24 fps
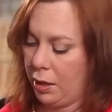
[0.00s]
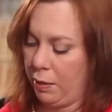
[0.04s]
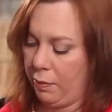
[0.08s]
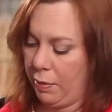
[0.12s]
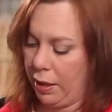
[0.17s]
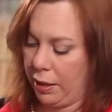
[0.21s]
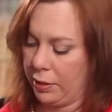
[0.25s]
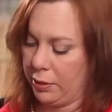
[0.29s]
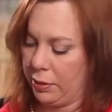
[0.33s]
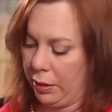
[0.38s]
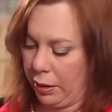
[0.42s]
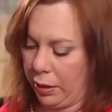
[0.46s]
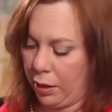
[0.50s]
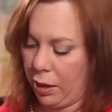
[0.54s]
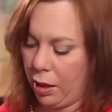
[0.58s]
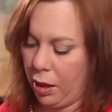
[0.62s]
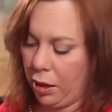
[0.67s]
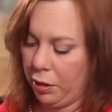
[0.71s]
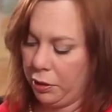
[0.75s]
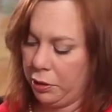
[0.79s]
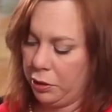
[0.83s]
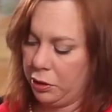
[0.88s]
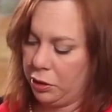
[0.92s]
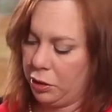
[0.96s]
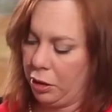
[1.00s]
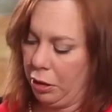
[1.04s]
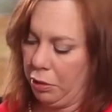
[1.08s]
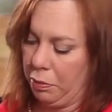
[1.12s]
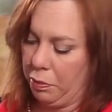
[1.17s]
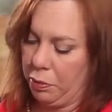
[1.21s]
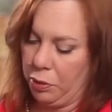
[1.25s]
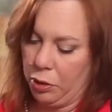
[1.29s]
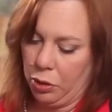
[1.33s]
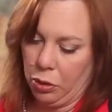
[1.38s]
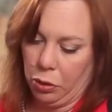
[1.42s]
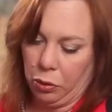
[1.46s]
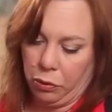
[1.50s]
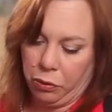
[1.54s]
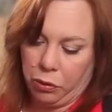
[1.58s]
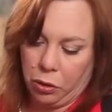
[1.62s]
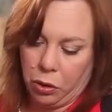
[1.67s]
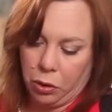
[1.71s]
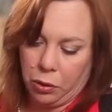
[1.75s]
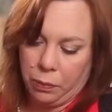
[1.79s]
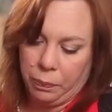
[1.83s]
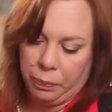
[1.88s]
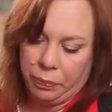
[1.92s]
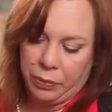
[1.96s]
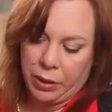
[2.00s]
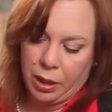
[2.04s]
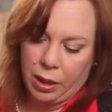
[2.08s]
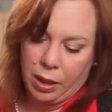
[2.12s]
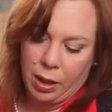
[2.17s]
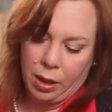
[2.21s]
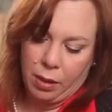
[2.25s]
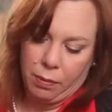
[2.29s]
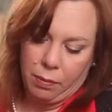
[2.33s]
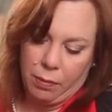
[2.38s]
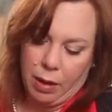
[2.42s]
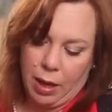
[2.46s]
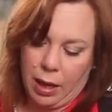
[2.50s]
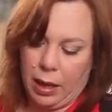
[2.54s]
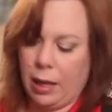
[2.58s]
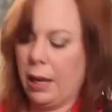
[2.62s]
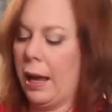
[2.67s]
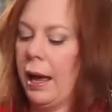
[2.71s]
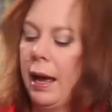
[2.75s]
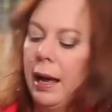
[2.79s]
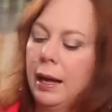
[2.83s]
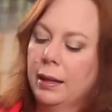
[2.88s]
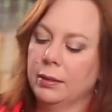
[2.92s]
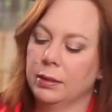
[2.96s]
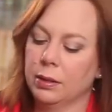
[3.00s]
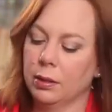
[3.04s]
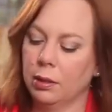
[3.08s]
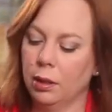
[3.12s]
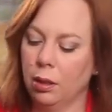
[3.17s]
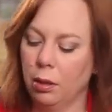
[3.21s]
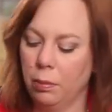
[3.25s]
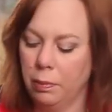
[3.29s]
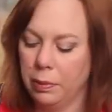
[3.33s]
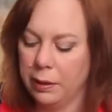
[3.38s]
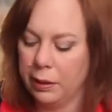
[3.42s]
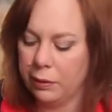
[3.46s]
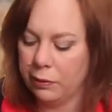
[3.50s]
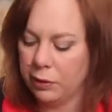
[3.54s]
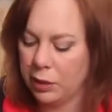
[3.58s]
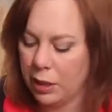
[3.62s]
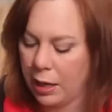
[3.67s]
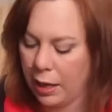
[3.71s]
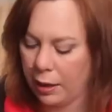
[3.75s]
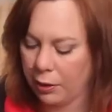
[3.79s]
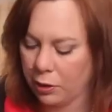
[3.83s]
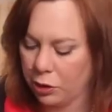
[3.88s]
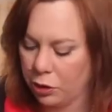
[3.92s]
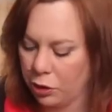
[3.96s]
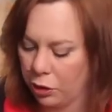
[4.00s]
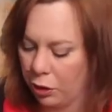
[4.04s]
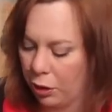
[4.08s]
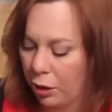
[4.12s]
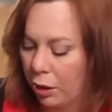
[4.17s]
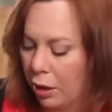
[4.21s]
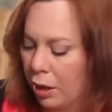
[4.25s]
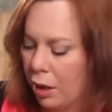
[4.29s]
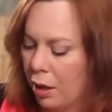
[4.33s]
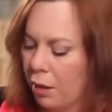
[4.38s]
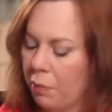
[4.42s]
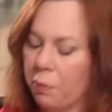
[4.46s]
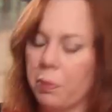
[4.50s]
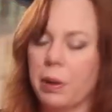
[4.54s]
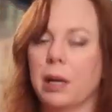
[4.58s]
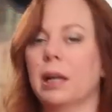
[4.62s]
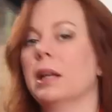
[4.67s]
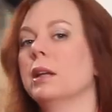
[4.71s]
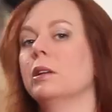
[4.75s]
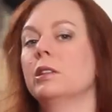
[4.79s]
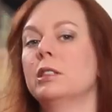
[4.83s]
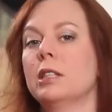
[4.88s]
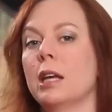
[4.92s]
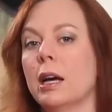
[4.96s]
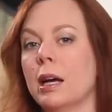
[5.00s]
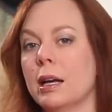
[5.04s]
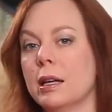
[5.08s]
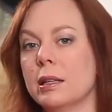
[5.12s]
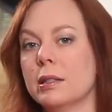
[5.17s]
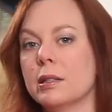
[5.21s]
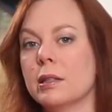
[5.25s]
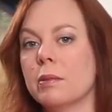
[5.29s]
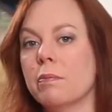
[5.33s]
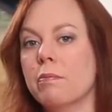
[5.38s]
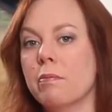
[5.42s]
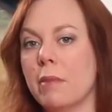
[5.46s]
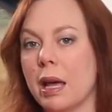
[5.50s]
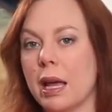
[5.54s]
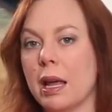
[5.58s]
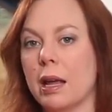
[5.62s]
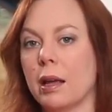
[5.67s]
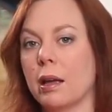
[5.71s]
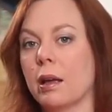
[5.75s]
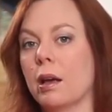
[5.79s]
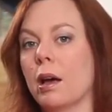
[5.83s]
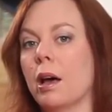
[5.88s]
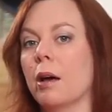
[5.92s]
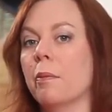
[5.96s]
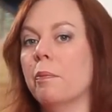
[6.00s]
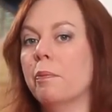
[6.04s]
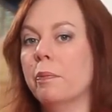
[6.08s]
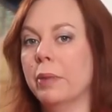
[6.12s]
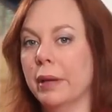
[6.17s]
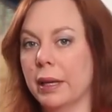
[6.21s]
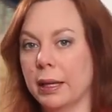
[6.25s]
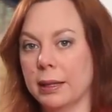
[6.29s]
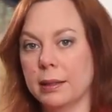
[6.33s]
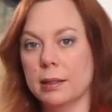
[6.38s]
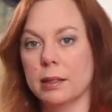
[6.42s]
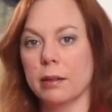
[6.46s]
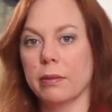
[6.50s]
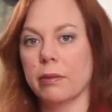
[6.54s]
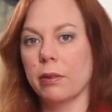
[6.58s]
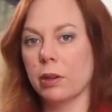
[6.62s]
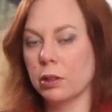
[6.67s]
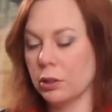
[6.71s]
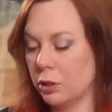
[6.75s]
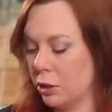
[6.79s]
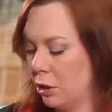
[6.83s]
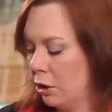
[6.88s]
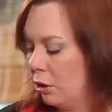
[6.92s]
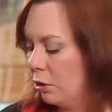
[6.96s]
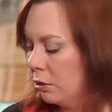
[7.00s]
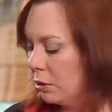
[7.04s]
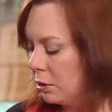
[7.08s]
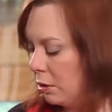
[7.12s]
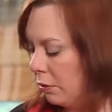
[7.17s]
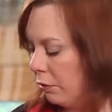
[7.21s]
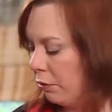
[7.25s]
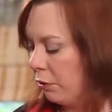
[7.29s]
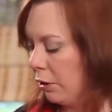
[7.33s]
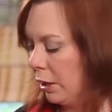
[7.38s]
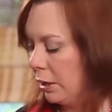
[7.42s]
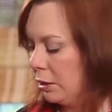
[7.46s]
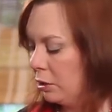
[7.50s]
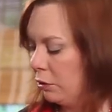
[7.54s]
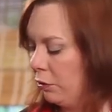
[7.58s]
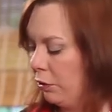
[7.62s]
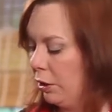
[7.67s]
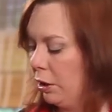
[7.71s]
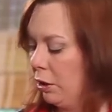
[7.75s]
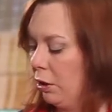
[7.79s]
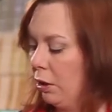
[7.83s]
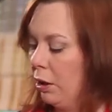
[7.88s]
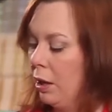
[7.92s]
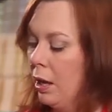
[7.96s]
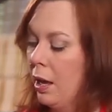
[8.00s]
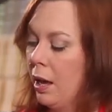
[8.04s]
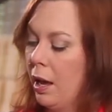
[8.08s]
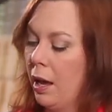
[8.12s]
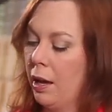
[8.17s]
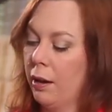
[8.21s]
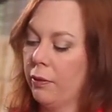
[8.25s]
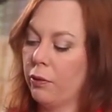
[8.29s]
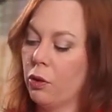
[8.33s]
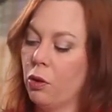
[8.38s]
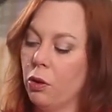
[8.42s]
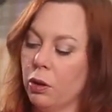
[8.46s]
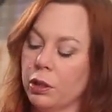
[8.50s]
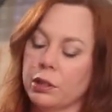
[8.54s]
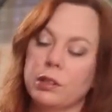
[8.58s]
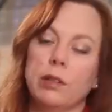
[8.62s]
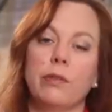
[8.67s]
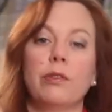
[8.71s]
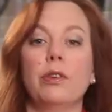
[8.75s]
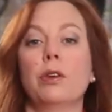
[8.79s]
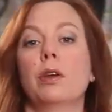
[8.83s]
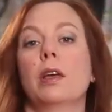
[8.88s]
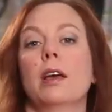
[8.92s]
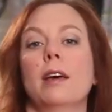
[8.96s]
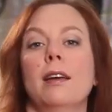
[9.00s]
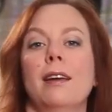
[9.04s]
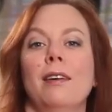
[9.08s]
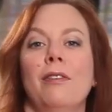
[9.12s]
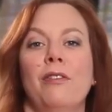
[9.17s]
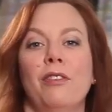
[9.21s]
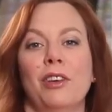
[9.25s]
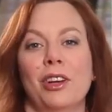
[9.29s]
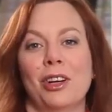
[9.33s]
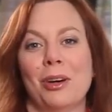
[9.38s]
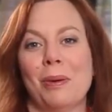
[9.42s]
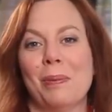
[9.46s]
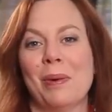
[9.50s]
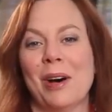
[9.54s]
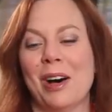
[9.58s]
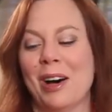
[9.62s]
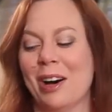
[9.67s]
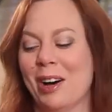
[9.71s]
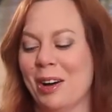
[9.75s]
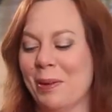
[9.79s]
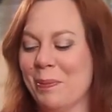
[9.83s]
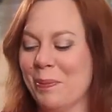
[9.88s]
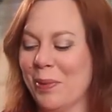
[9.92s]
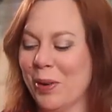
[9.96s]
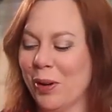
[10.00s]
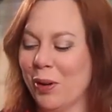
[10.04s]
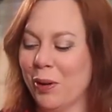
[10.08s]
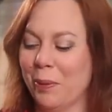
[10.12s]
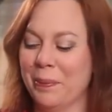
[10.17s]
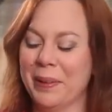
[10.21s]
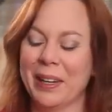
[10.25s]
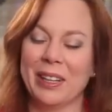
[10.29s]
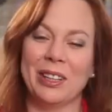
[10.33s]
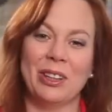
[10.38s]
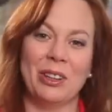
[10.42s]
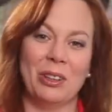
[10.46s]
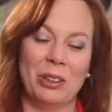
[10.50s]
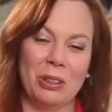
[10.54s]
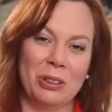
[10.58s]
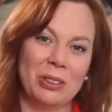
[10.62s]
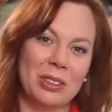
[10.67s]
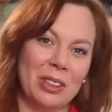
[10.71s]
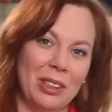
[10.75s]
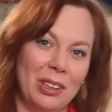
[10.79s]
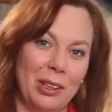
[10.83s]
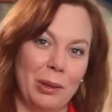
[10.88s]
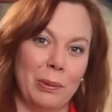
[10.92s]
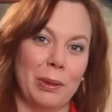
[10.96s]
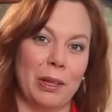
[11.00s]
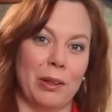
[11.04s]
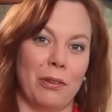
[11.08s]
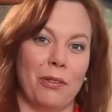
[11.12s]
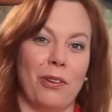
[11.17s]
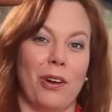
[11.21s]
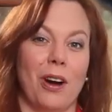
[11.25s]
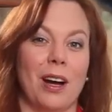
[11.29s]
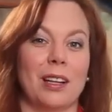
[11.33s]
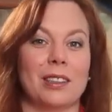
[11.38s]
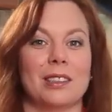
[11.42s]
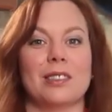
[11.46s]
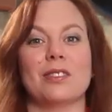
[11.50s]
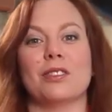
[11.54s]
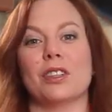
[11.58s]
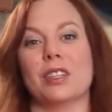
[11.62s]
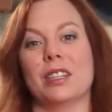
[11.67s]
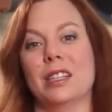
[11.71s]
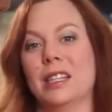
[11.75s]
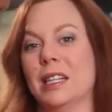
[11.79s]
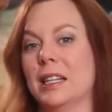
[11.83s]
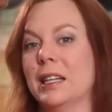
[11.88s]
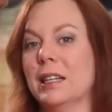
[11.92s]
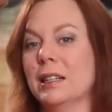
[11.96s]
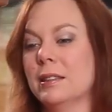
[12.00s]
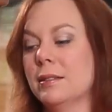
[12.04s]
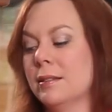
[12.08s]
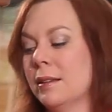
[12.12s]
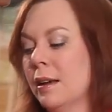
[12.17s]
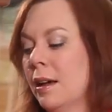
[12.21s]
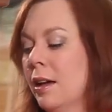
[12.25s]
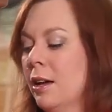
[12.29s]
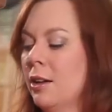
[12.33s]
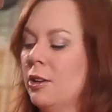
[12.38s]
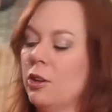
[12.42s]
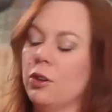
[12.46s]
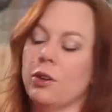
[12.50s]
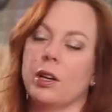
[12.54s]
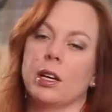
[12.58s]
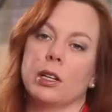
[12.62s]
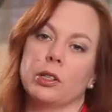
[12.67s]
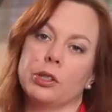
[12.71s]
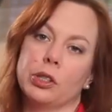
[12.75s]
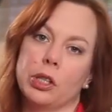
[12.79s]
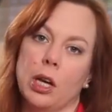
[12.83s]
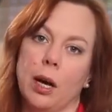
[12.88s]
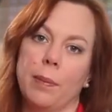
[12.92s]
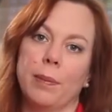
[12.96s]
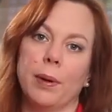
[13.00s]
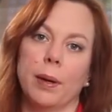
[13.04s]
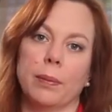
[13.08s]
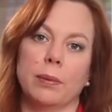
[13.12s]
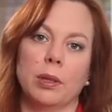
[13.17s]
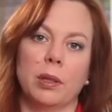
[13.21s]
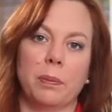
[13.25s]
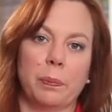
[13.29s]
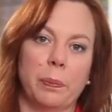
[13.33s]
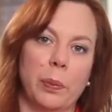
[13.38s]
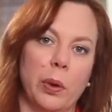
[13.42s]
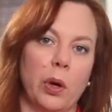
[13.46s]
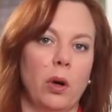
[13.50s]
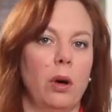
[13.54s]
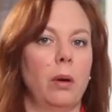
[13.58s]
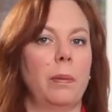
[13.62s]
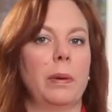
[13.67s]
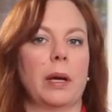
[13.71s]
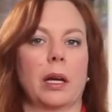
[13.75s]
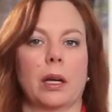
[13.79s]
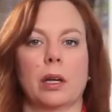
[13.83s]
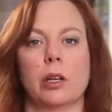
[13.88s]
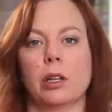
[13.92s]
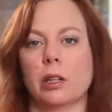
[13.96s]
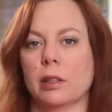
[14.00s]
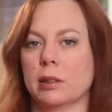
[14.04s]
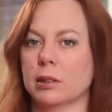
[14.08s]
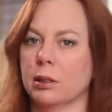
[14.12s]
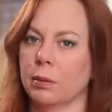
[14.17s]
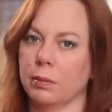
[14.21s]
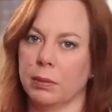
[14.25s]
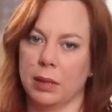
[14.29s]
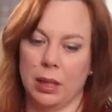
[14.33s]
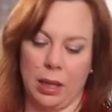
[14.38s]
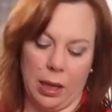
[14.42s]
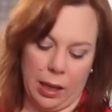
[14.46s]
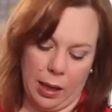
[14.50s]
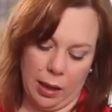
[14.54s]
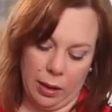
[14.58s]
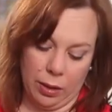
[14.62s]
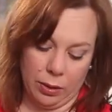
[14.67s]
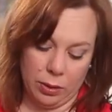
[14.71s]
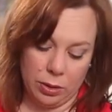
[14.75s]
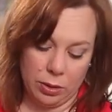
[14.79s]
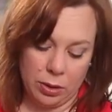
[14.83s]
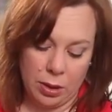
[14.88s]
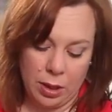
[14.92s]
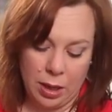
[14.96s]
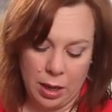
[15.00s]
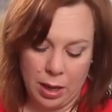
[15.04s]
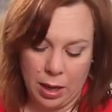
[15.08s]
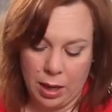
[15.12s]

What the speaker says: It makes the color so beautiful. It adds a little bit of texture, but it does make a big difference to use the fresh fennel. And of course, if you get a fennel bulb and you use a little bit of the fronds for this, you can chop up the bulb and cook something else.